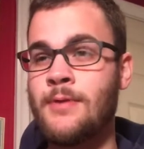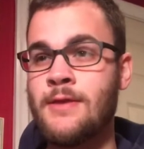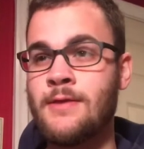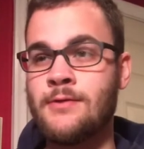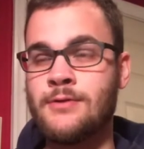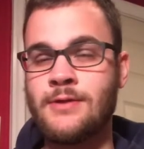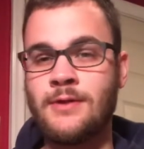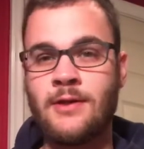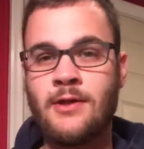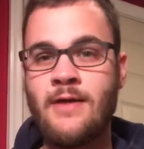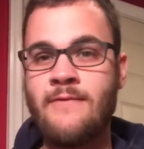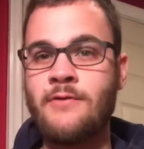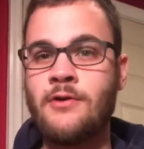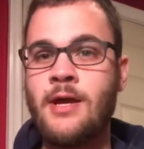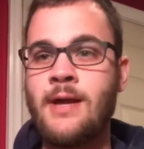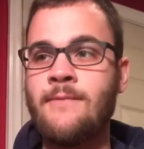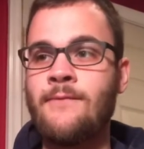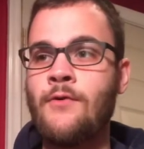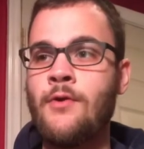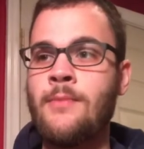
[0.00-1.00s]
there's a clever
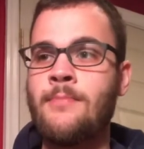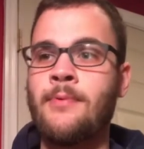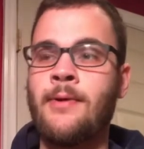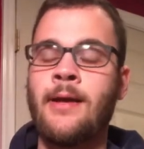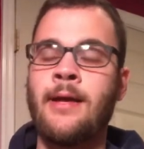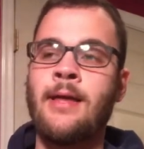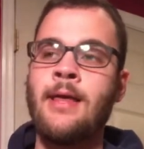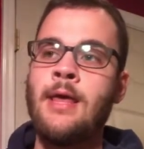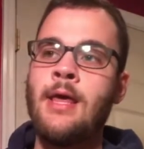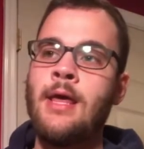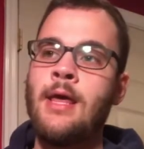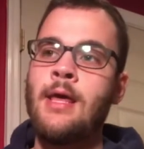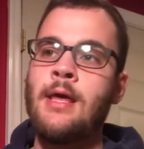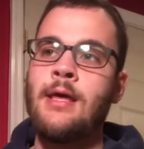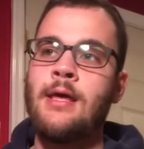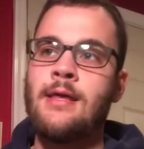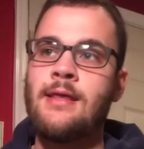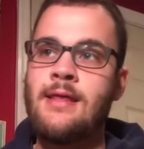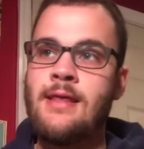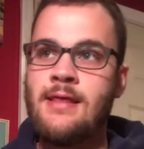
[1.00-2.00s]
name for it, but
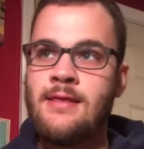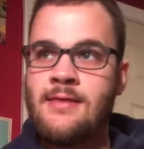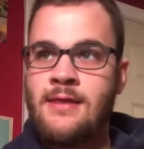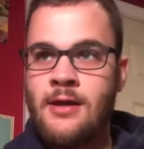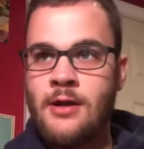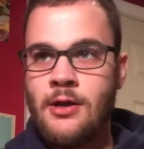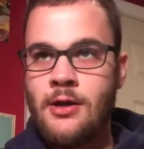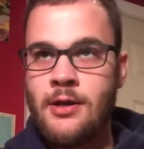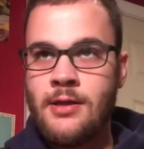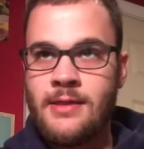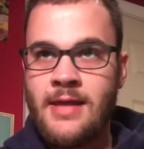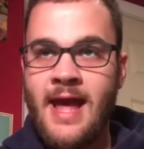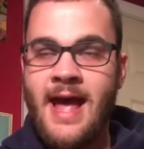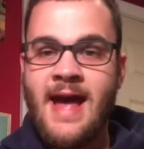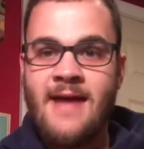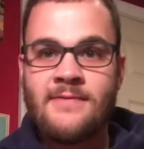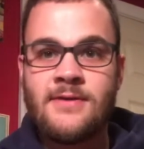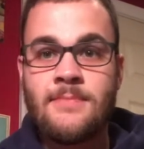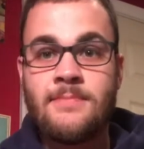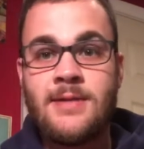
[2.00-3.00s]
they
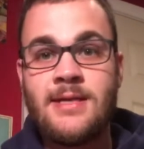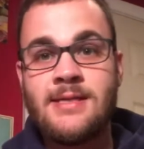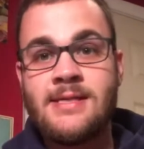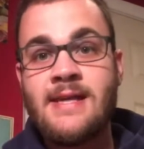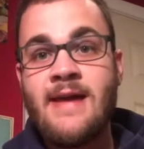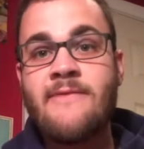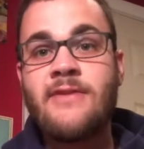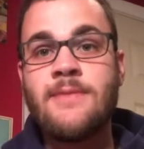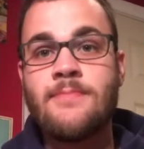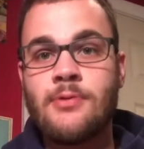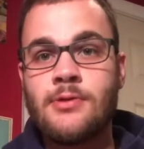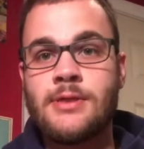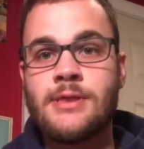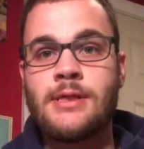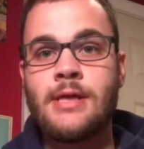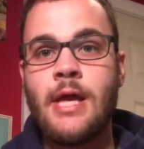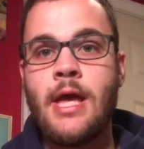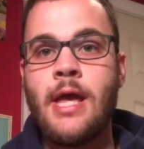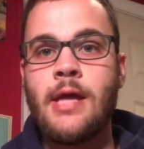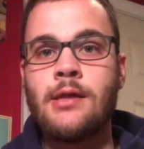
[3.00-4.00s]
have to be
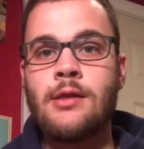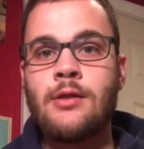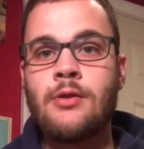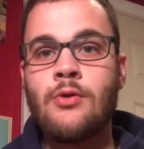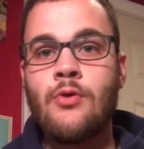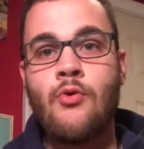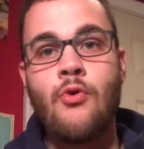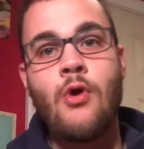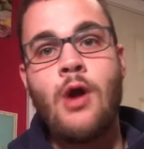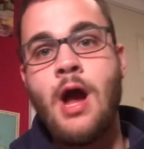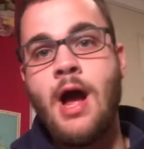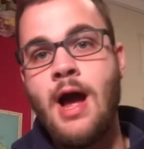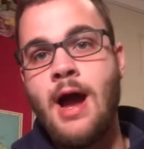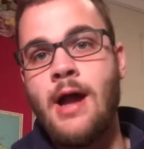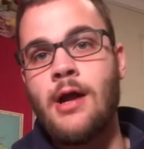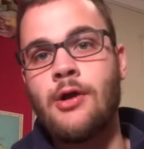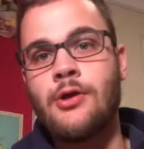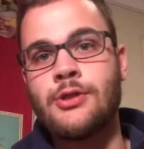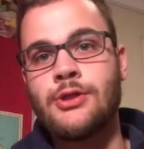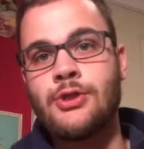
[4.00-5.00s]
70% or
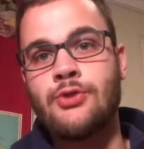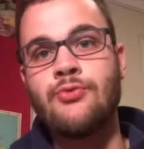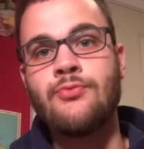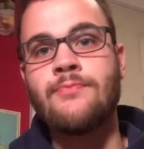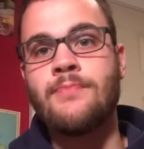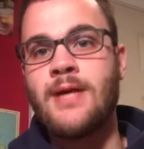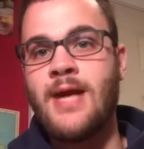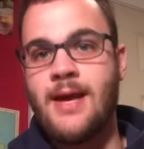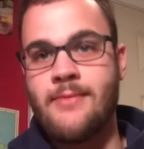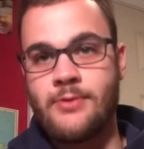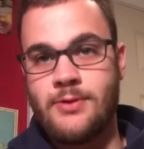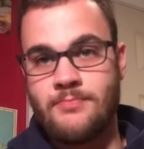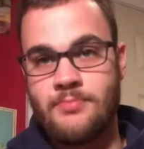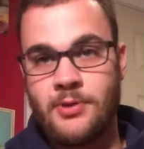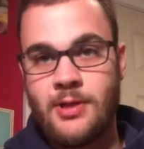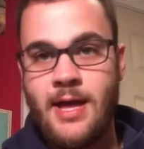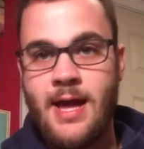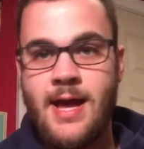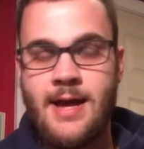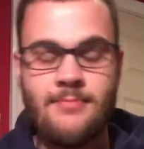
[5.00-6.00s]
higher to be able to
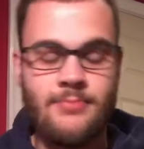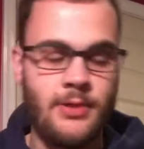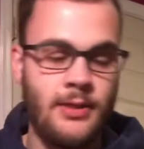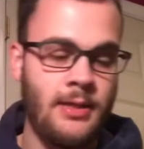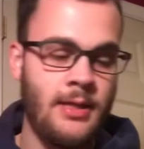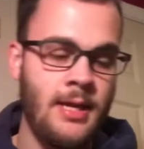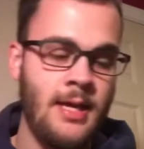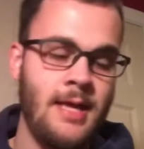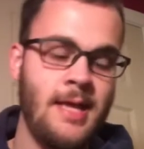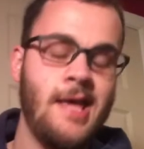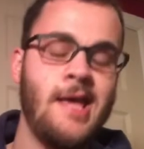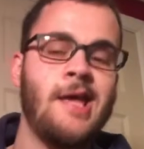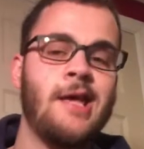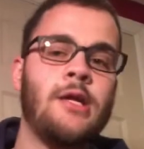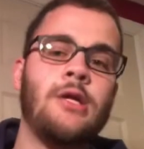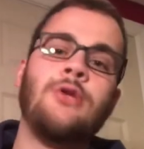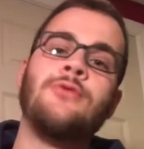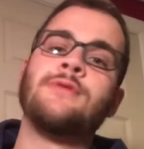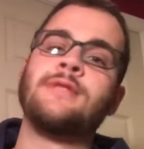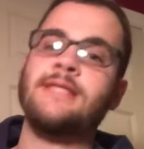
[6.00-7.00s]
play. But
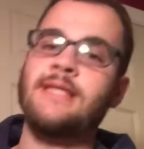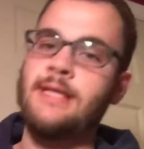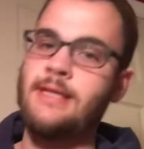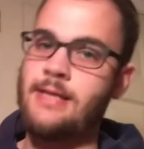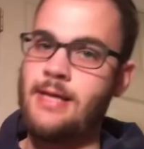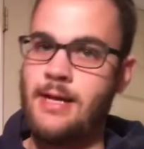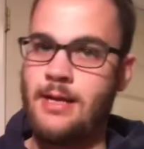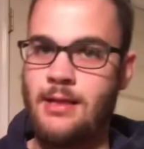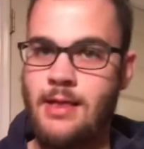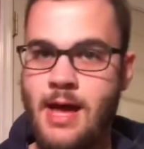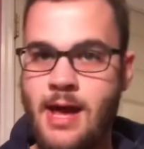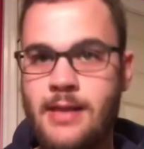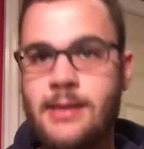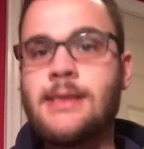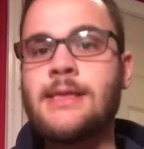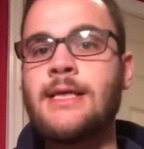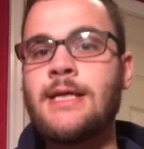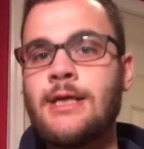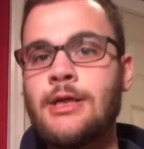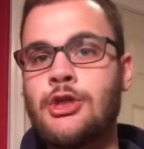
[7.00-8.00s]
you see that a lot of
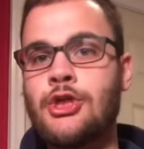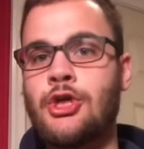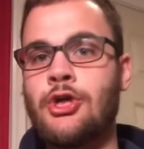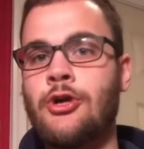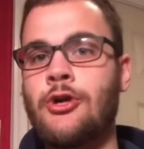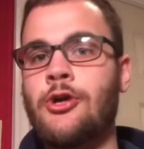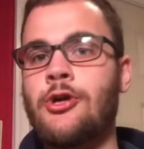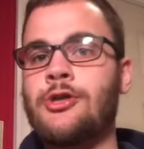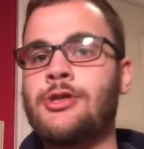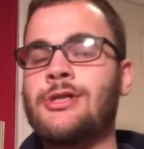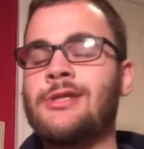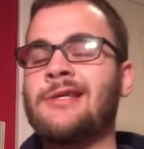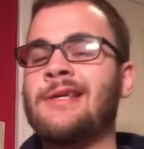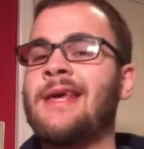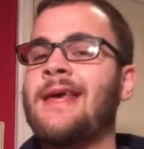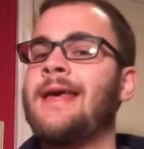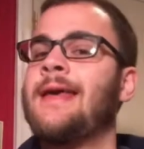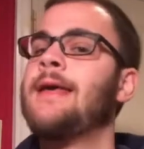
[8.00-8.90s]
teachers